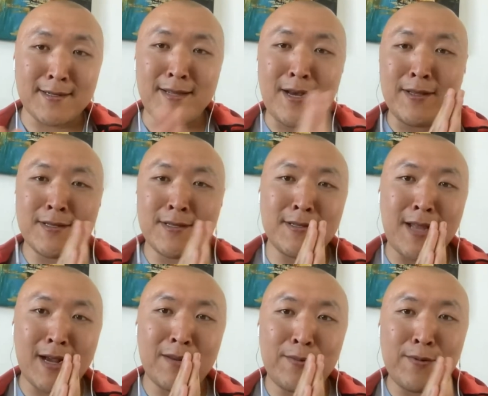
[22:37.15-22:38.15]
Now, this is
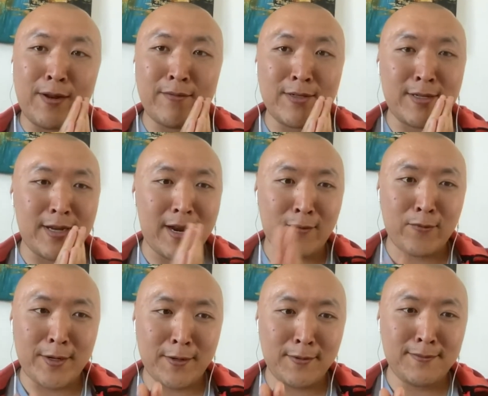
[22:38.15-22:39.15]
not going to be relevant to
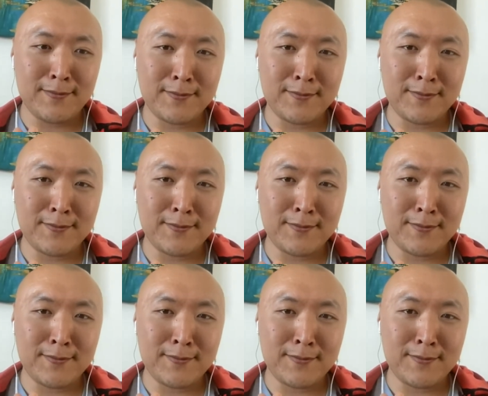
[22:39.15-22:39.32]
everyone here,